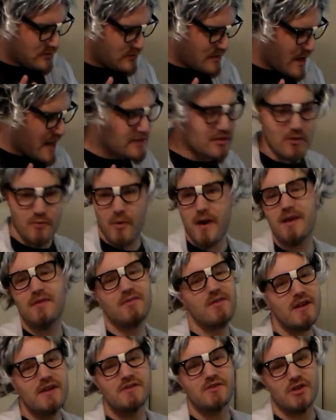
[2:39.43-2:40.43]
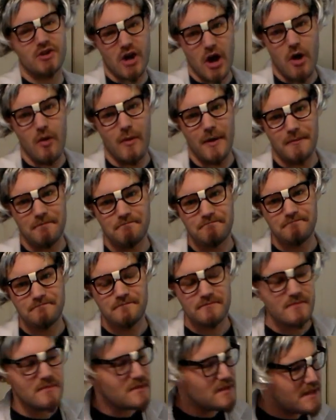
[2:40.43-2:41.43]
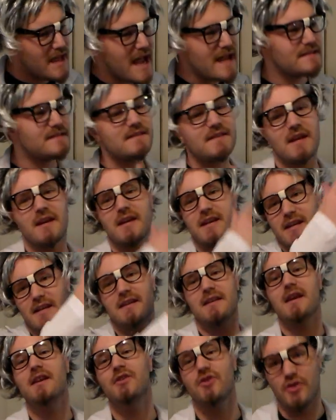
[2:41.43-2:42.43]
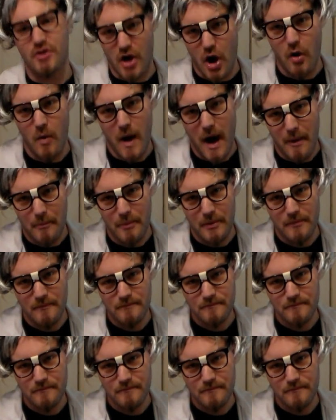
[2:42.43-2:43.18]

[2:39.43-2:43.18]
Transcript: At the rate things are going, gas is going to continue to go up.